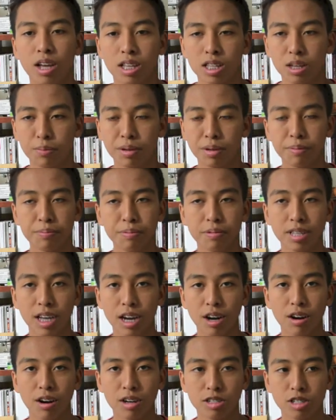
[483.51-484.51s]
The people
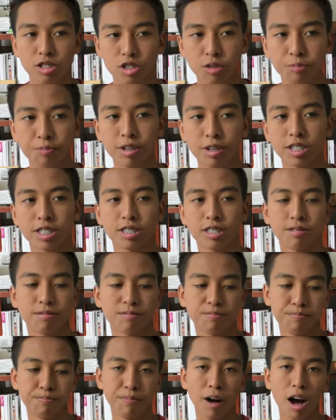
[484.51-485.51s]
there are super
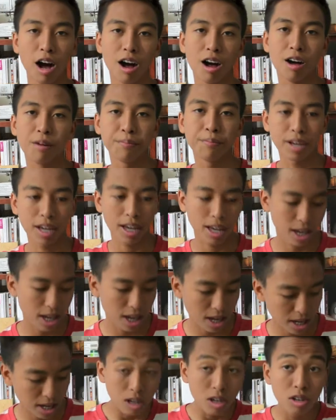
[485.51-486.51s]
bomb.
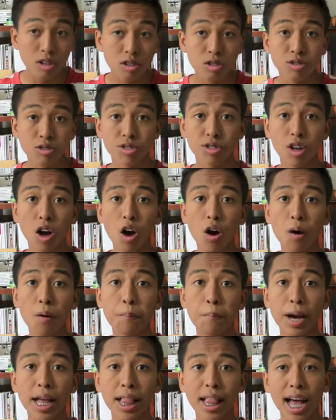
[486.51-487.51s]
And so
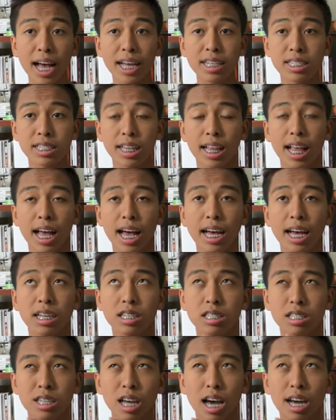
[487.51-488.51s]
my last
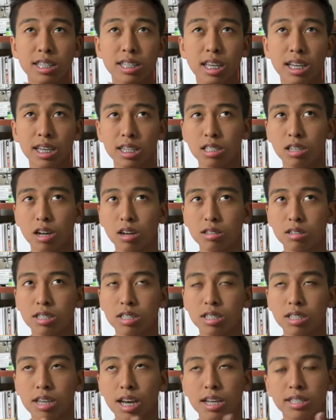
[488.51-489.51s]
class, I think it's called,
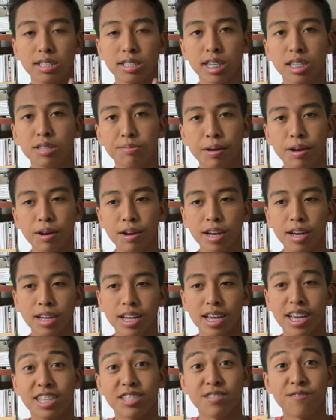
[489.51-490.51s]
yeah, sixth
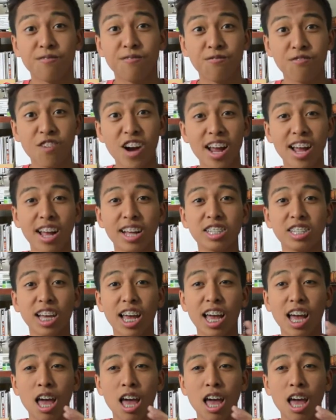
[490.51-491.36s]
period, is French.